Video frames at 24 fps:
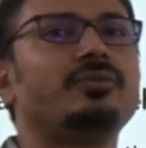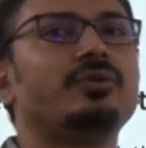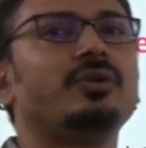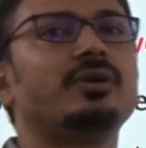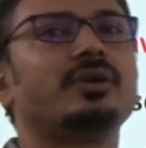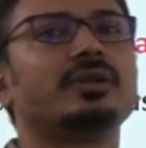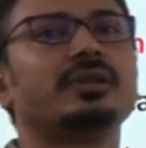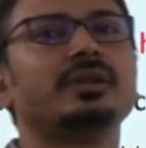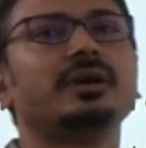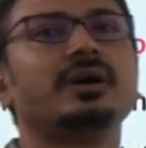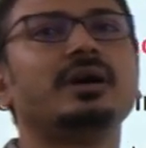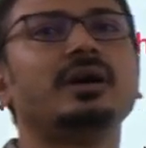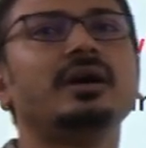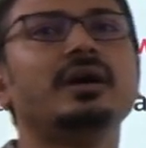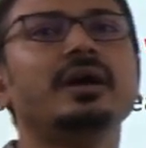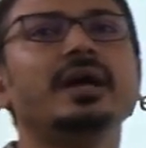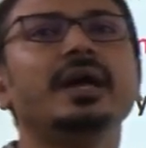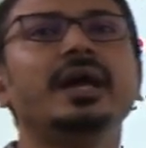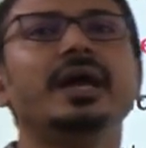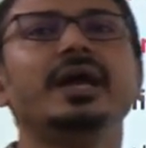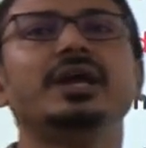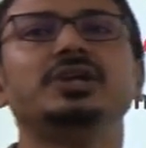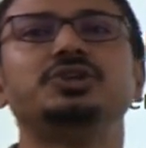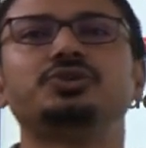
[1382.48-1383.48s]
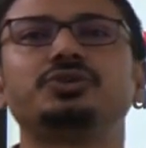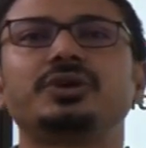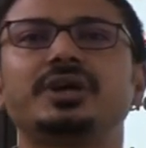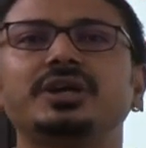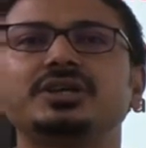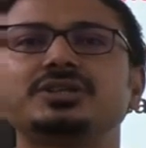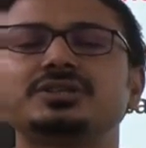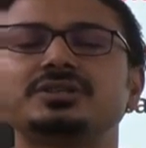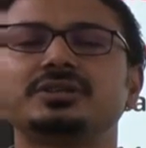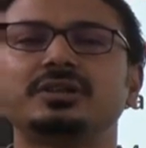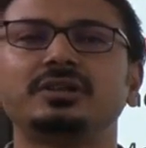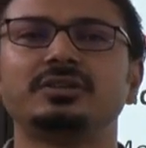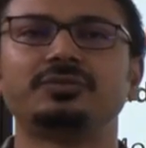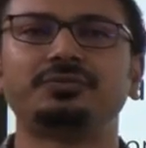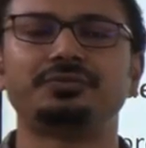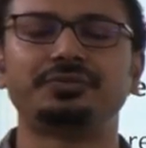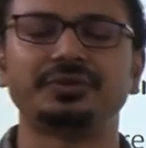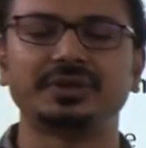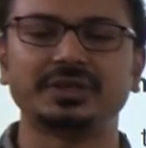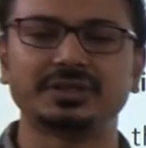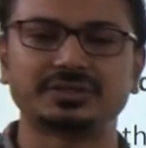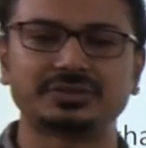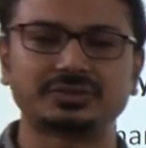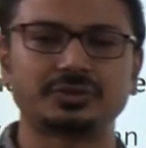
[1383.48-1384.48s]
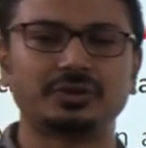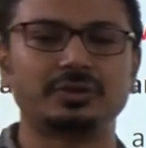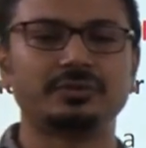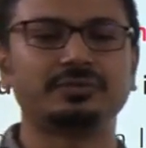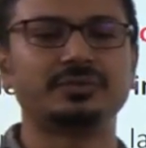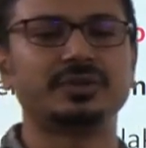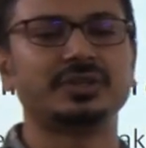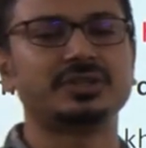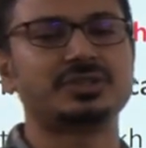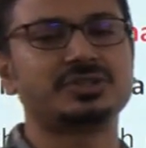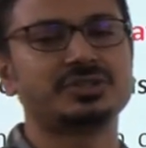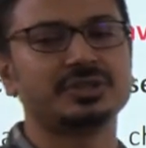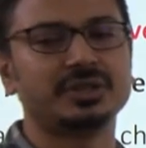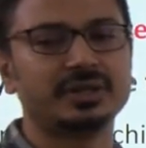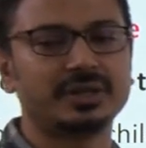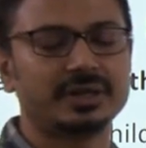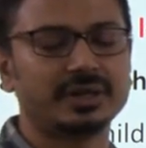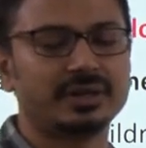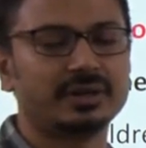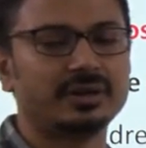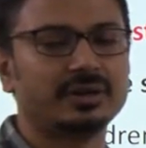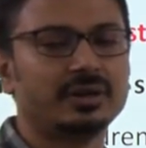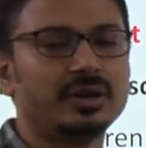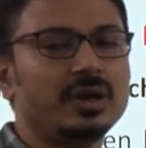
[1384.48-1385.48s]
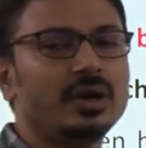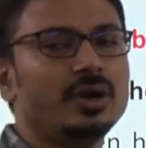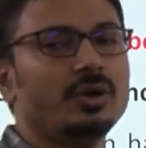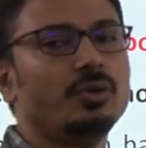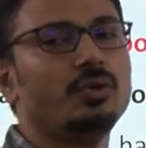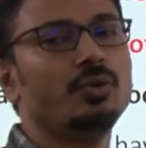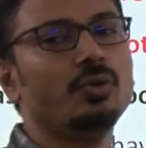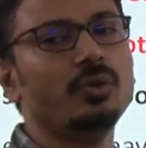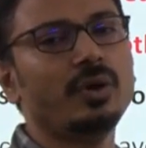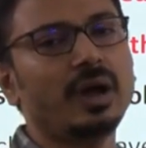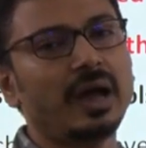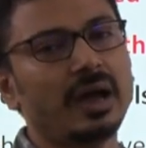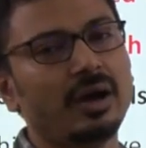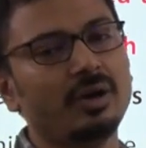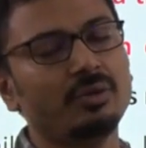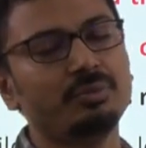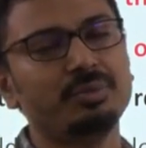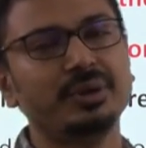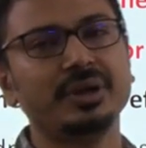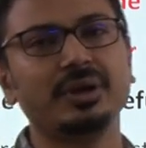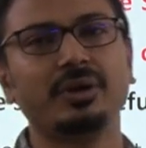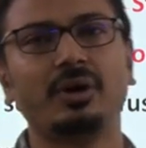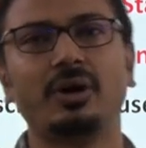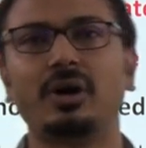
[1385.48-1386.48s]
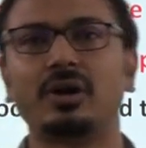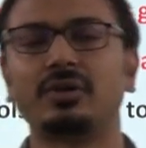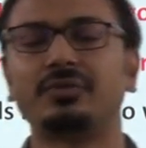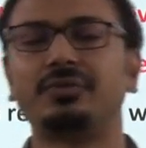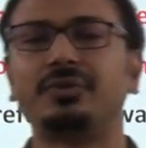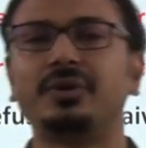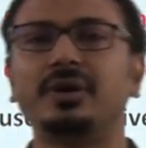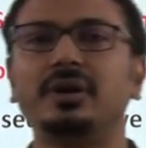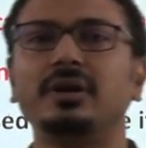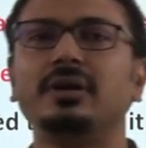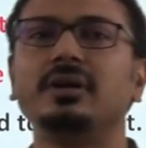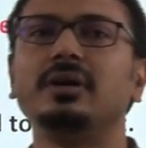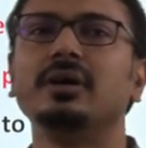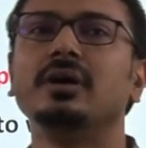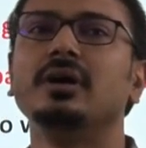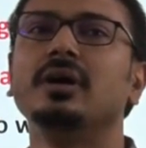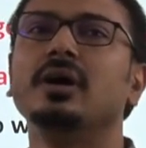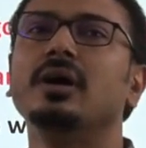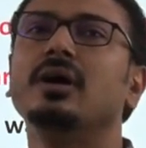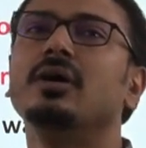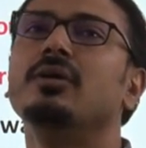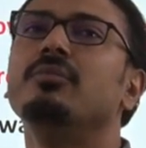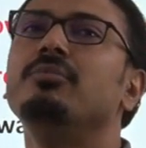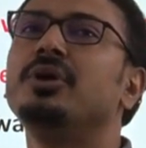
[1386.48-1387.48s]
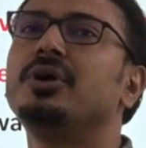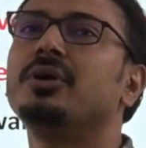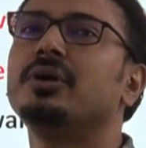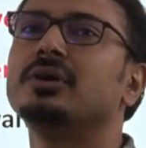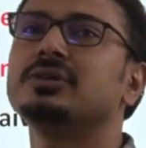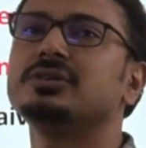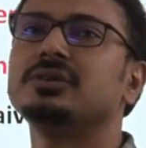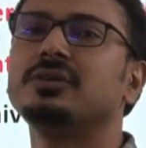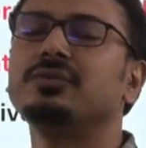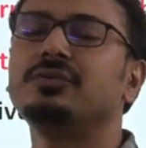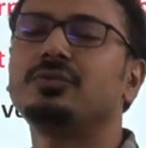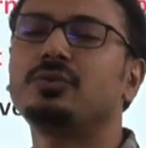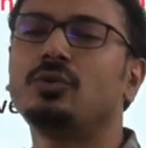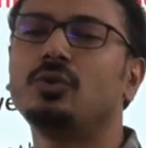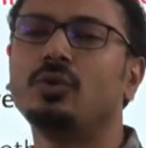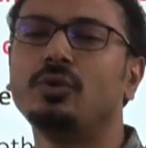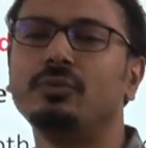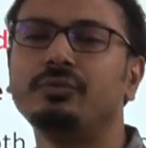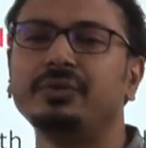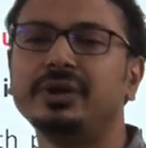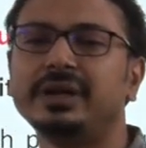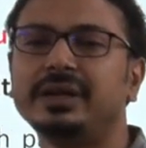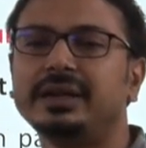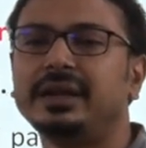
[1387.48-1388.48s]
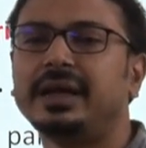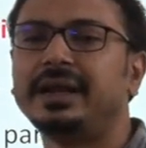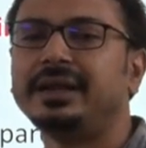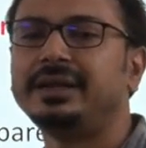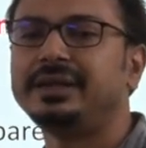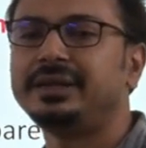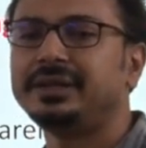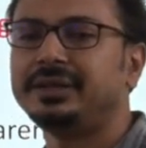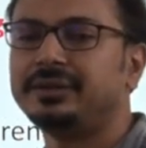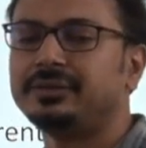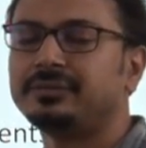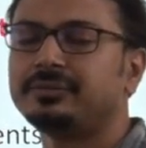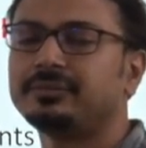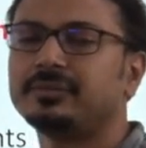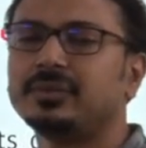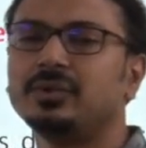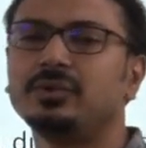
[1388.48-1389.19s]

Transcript: for the educational fees of the children who have been orphaned because of COVID nineteen.